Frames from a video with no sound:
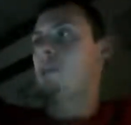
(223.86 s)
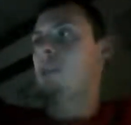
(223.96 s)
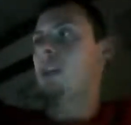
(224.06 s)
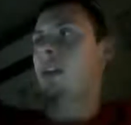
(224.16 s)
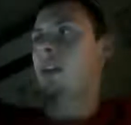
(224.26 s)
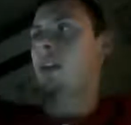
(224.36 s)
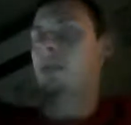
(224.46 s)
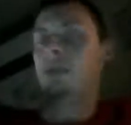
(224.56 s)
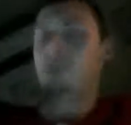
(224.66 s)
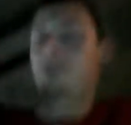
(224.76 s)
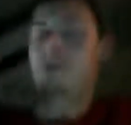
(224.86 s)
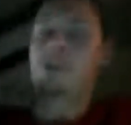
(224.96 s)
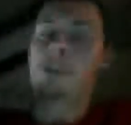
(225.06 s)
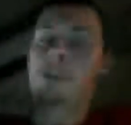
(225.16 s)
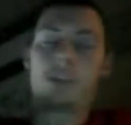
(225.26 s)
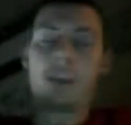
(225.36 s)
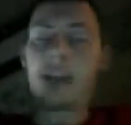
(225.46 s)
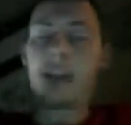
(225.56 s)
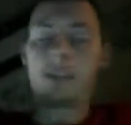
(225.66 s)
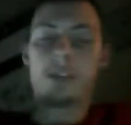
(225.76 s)
should get cut should
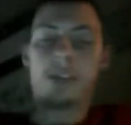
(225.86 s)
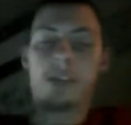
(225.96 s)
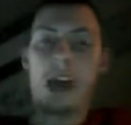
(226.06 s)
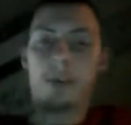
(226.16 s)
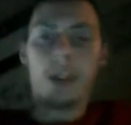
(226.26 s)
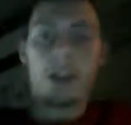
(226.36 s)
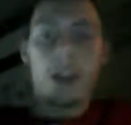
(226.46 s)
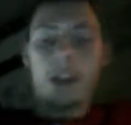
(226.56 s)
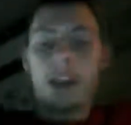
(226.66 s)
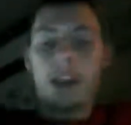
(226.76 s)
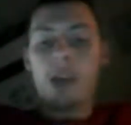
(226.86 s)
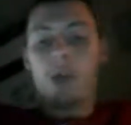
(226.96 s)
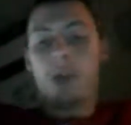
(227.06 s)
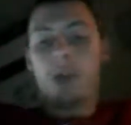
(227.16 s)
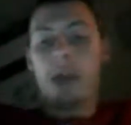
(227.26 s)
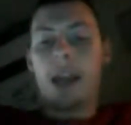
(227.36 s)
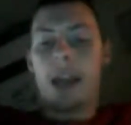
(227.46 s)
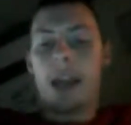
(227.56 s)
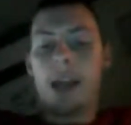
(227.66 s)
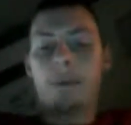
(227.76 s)
honestly stop he had one bad
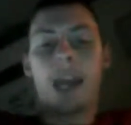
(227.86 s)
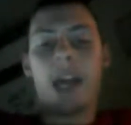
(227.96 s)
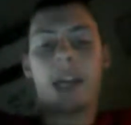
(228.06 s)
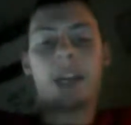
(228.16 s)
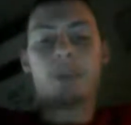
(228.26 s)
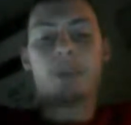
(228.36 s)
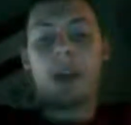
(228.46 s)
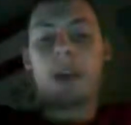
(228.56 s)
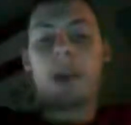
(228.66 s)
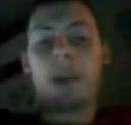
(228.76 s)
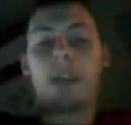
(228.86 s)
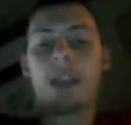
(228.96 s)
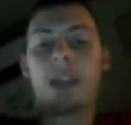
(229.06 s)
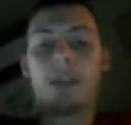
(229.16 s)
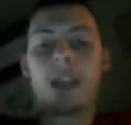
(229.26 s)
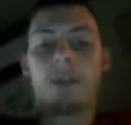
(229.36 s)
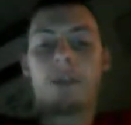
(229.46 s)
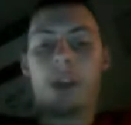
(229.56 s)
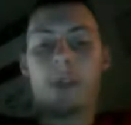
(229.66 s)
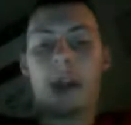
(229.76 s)
game, and he's been a mainstay over
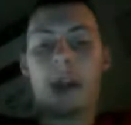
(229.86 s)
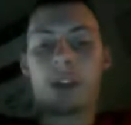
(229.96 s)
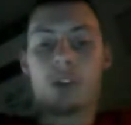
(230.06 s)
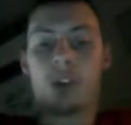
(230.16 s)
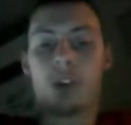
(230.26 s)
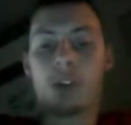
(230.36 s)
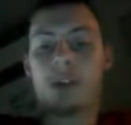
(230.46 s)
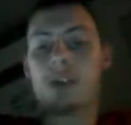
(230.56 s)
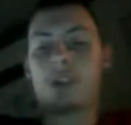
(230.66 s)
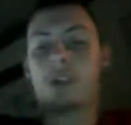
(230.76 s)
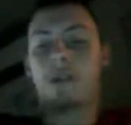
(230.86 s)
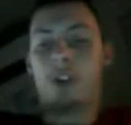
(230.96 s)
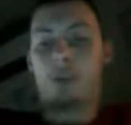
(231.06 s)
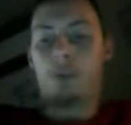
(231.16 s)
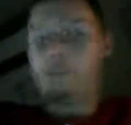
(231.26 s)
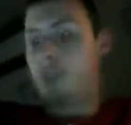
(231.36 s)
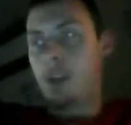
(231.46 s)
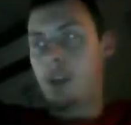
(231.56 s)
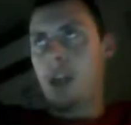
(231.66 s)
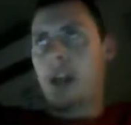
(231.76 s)
the Packers organization for
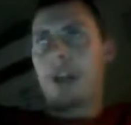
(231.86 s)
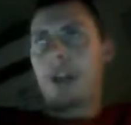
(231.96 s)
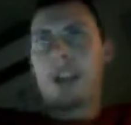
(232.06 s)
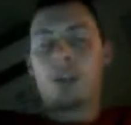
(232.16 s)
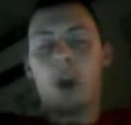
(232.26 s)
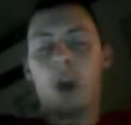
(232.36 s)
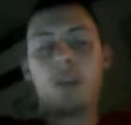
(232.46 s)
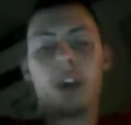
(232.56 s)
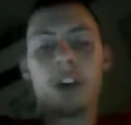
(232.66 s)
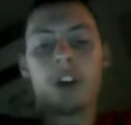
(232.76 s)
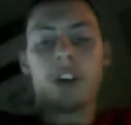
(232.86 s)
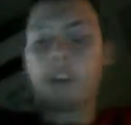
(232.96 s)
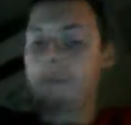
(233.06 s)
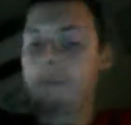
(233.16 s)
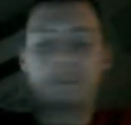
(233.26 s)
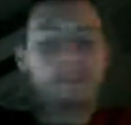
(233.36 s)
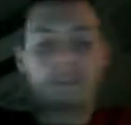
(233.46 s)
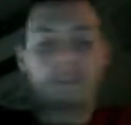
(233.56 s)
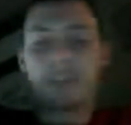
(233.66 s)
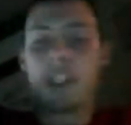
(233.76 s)
I think 12 years.
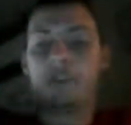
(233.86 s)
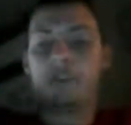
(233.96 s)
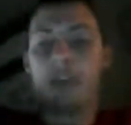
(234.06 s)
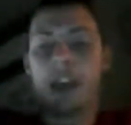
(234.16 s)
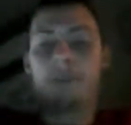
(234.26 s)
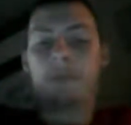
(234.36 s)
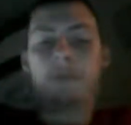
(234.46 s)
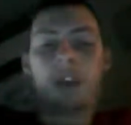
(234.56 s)
He's fine.